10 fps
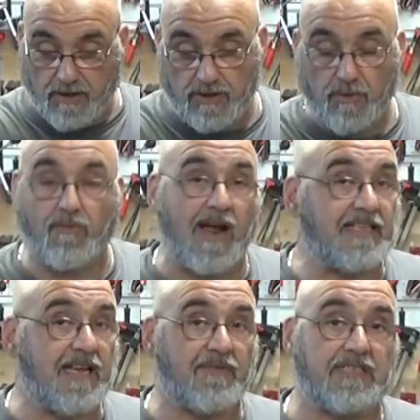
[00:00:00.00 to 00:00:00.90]
going to do it right
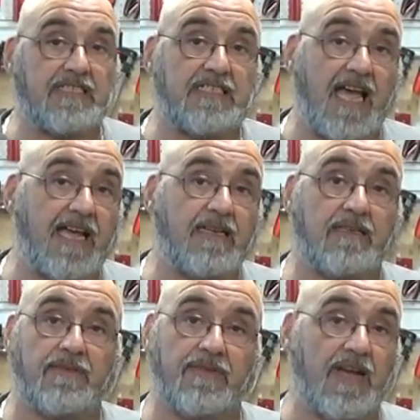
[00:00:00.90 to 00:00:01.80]
there at the site,
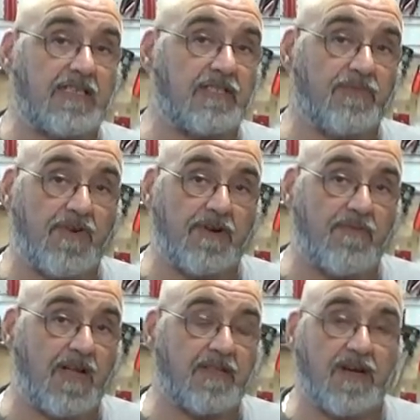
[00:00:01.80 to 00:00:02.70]
you got some threaded
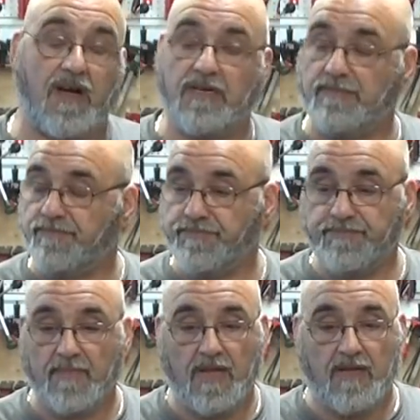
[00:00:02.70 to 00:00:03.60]
rod to cut,
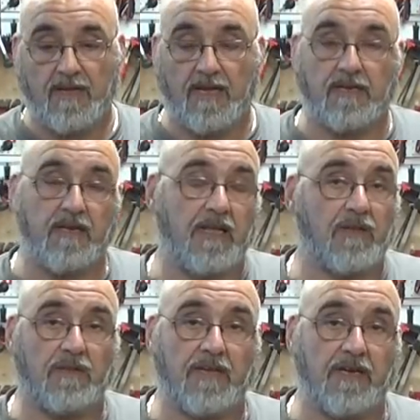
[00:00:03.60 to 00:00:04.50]
it,
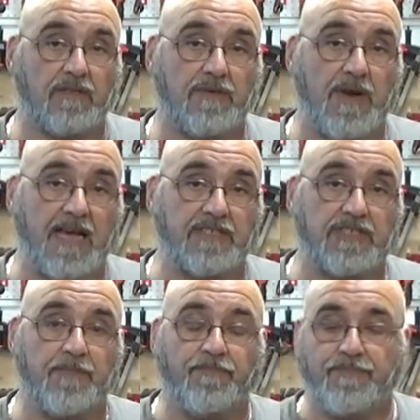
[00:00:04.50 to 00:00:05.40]
will it'll do
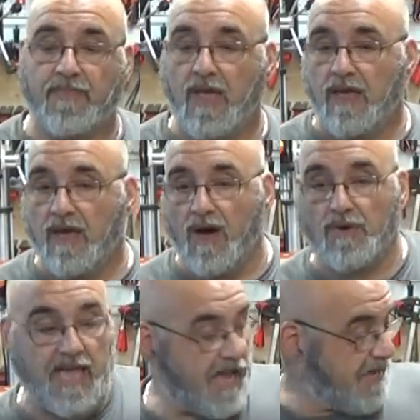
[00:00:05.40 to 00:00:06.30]
nice.
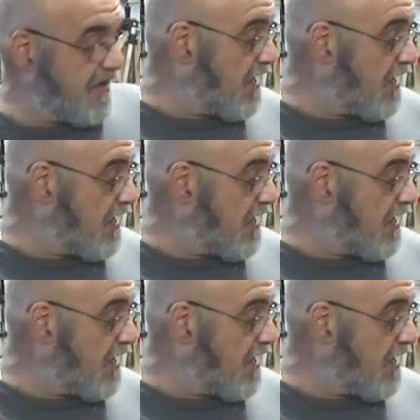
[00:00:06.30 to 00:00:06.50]
Okay,